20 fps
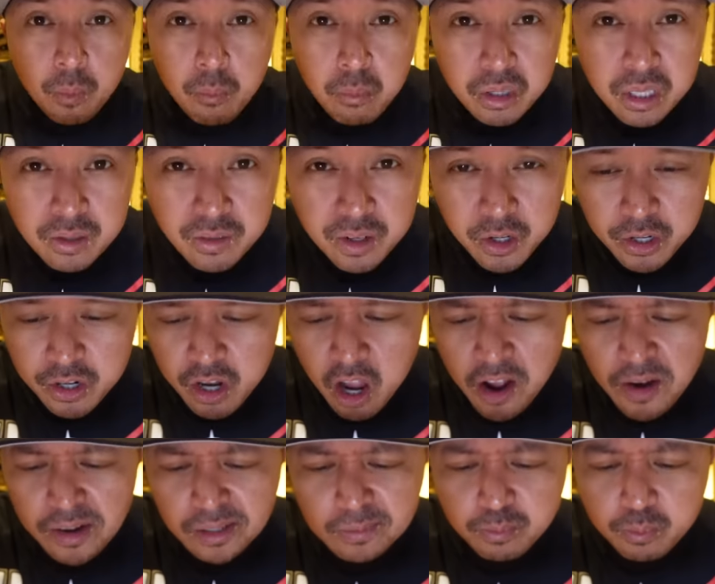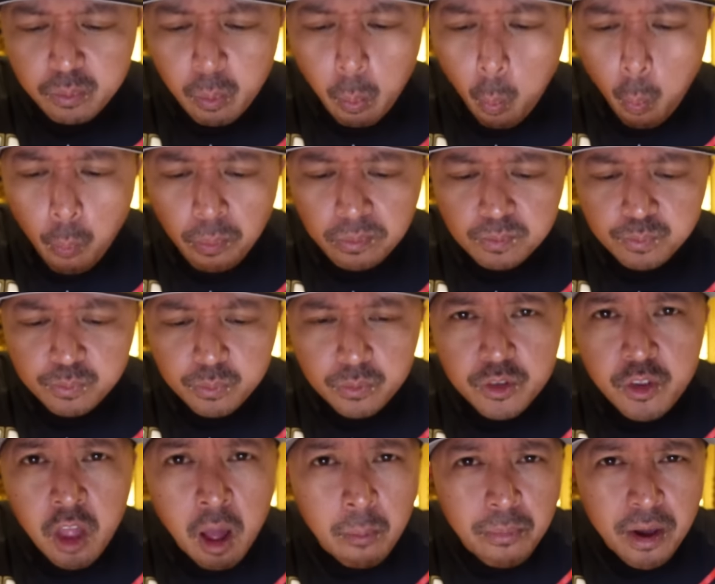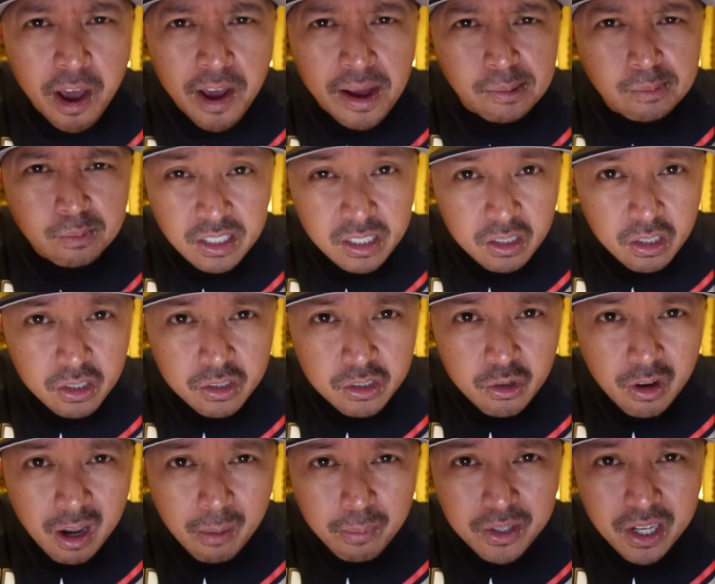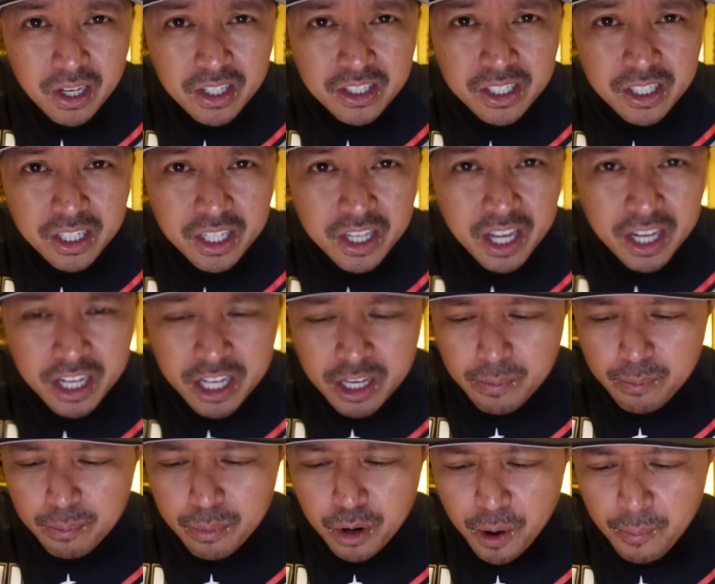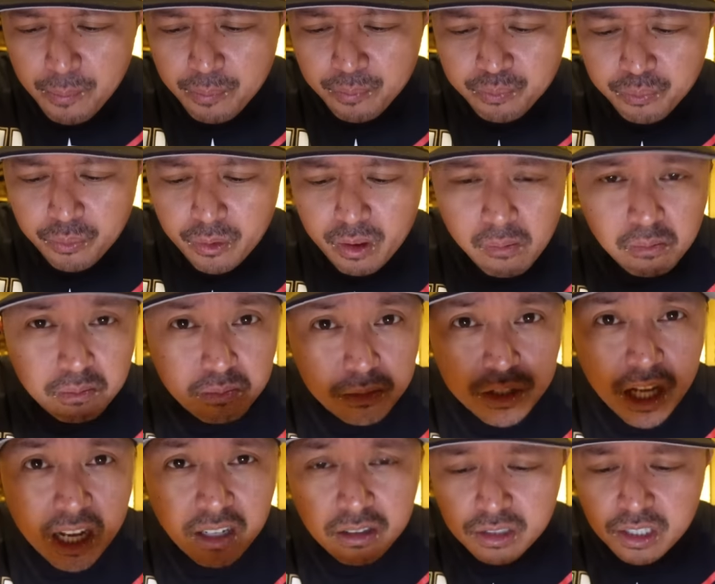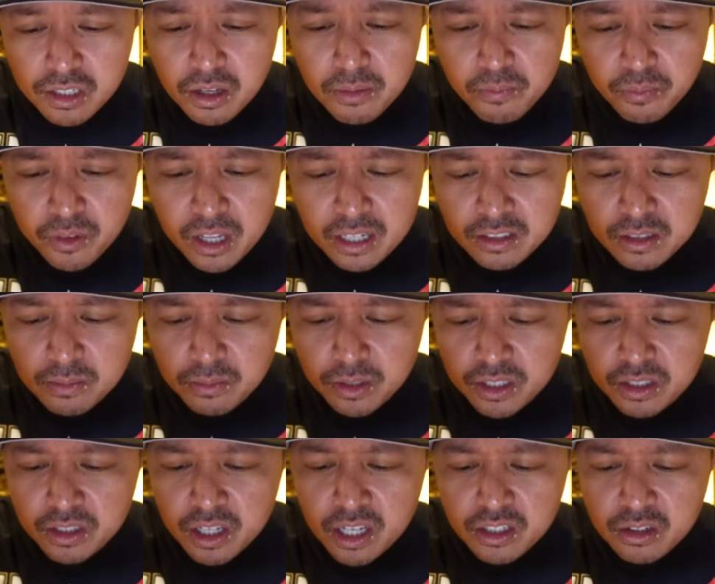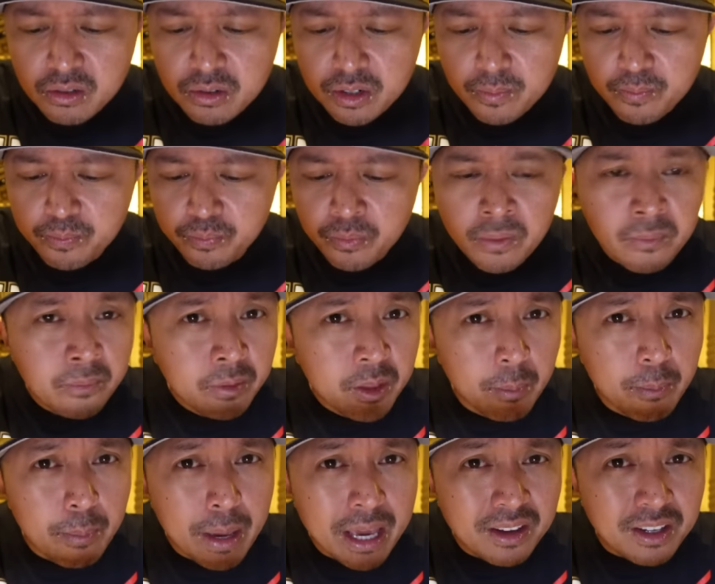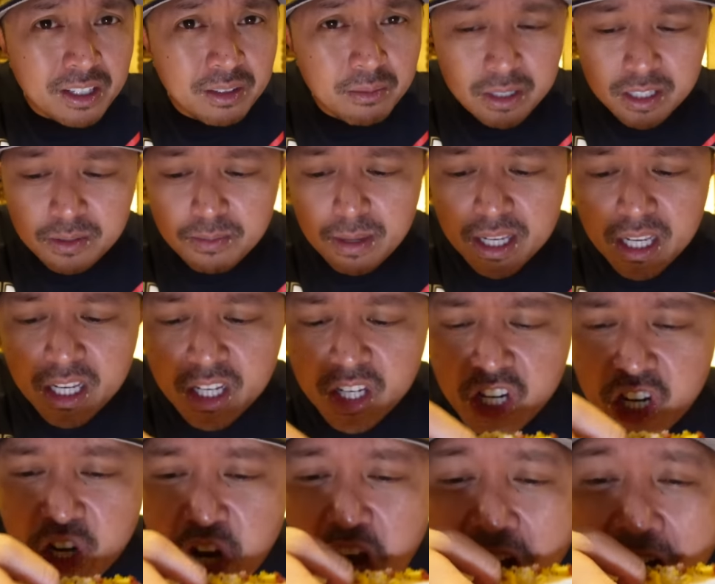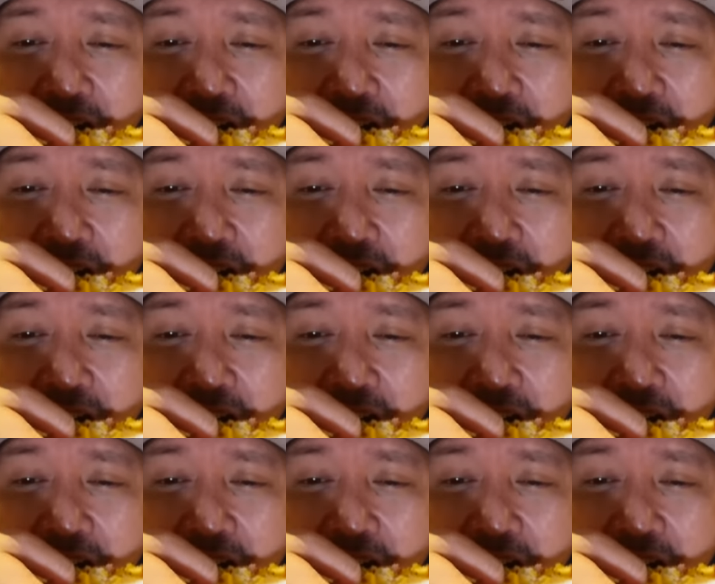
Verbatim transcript: Believe it or not, it's not bad. It doesn't look too appetizing to get it, but it's actually got some good taste to it. The bacon must make it good.